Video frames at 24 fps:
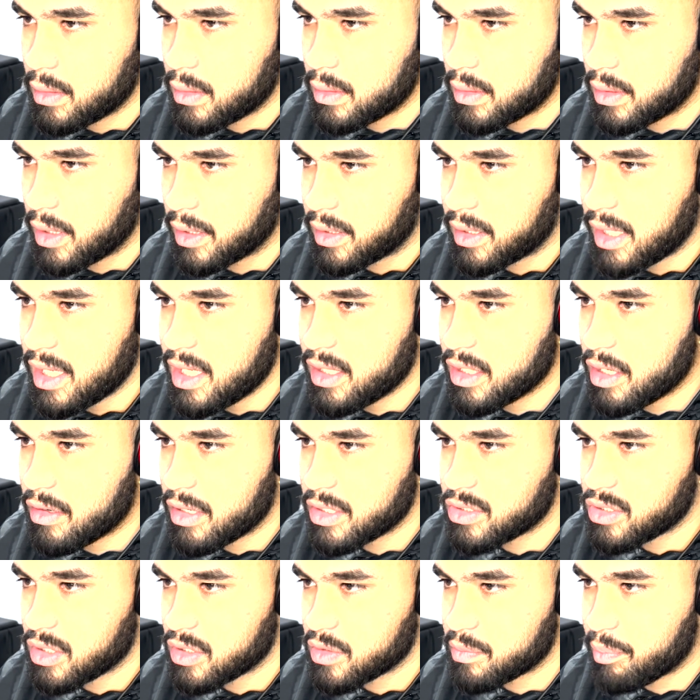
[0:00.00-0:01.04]
The thing though
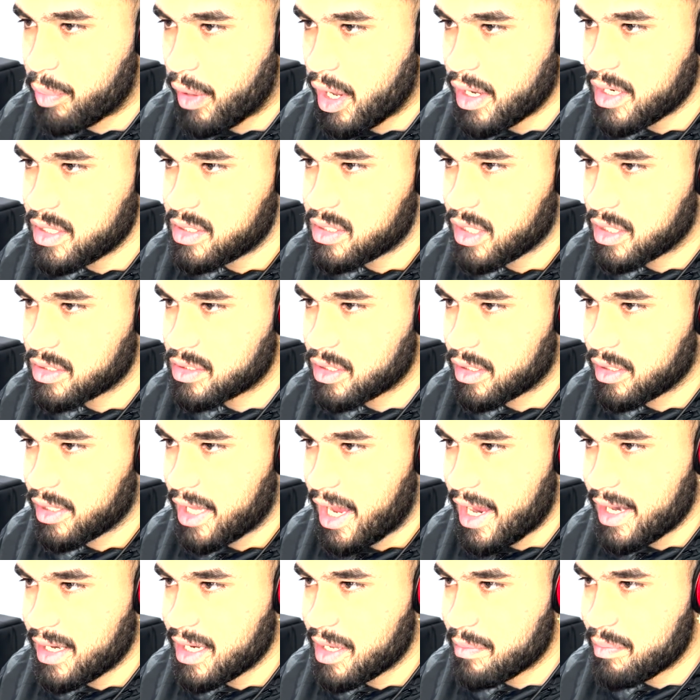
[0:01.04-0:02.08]
is those body shots are
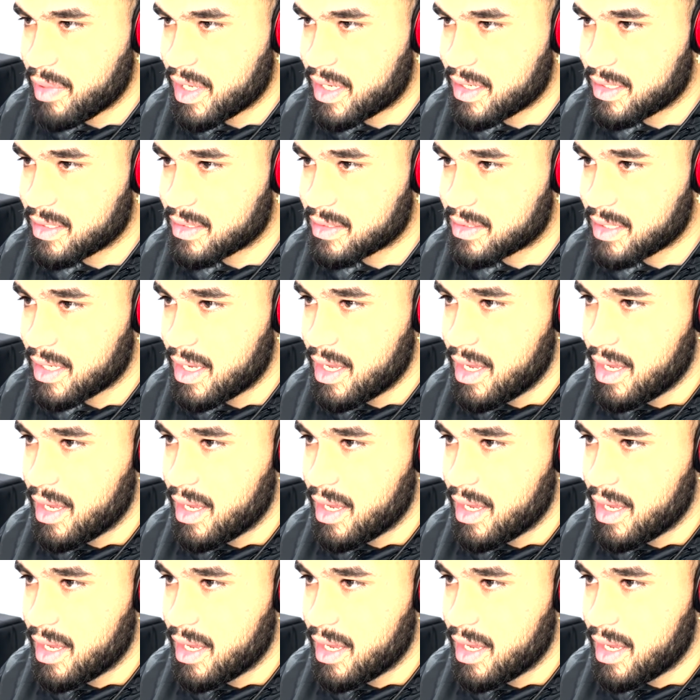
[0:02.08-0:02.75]
landing because